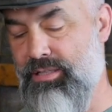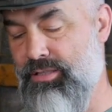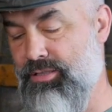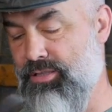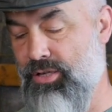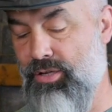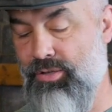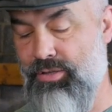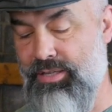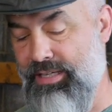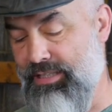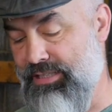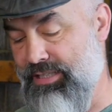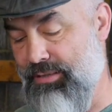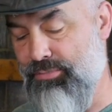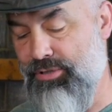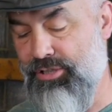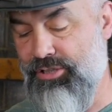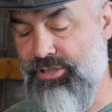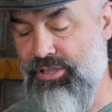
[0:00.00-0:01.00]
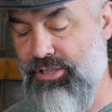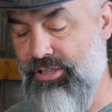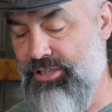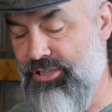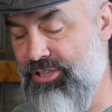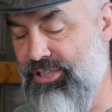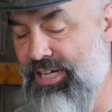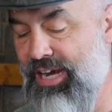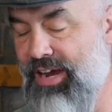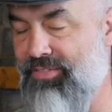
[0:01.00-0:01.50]
So this I'm just gonna
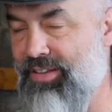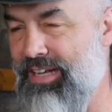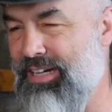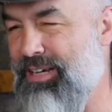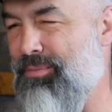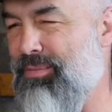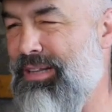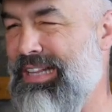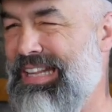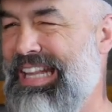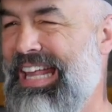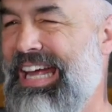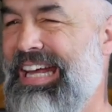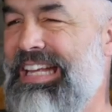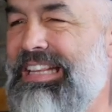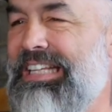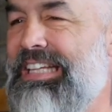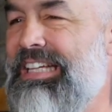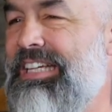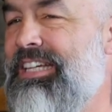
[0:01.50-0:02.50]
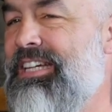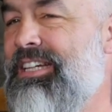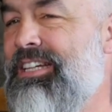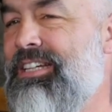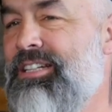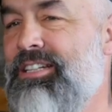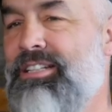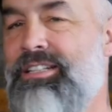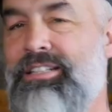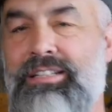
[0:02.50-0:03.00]
shave like
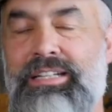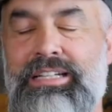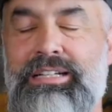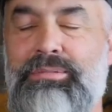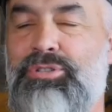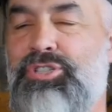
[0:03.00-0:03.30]
I'm